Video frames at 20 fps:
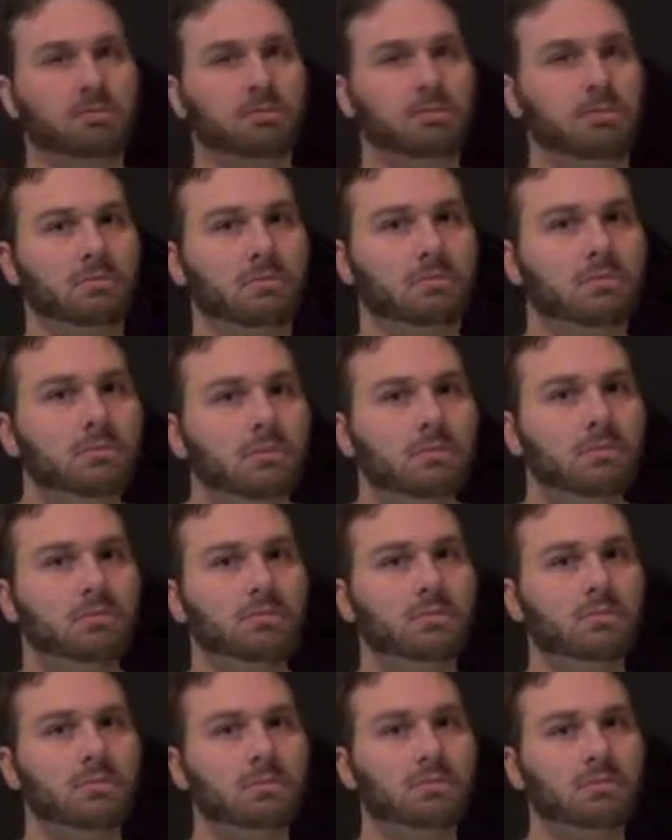and
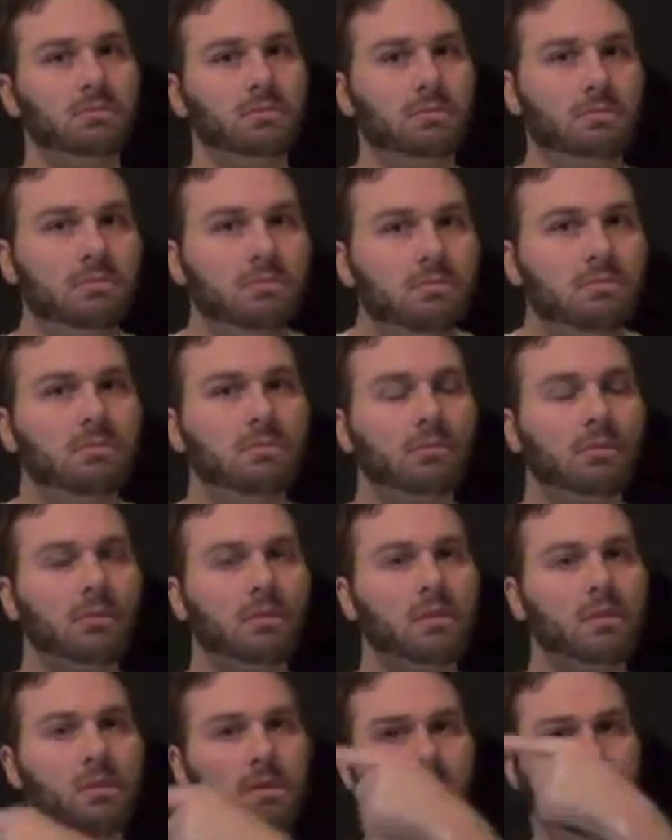round and
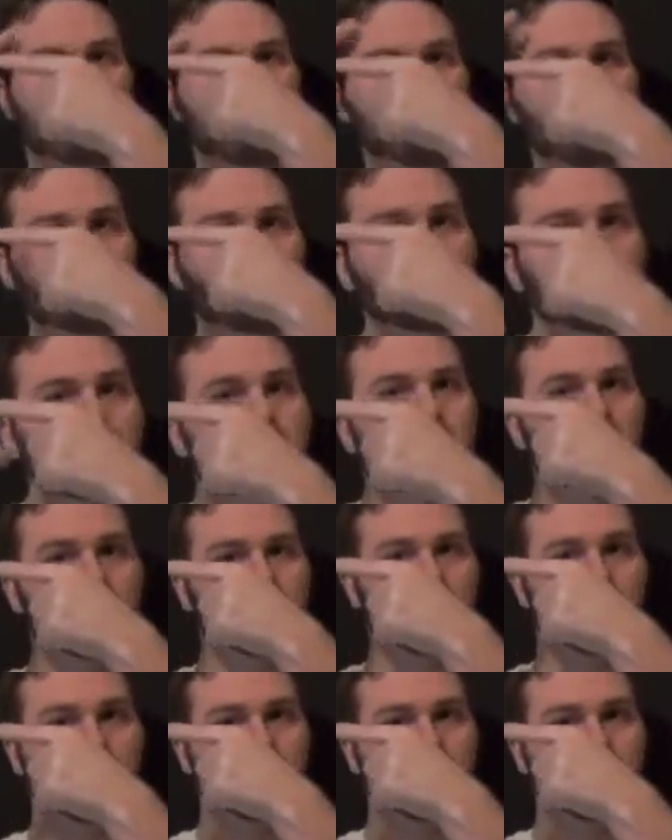round to your mind.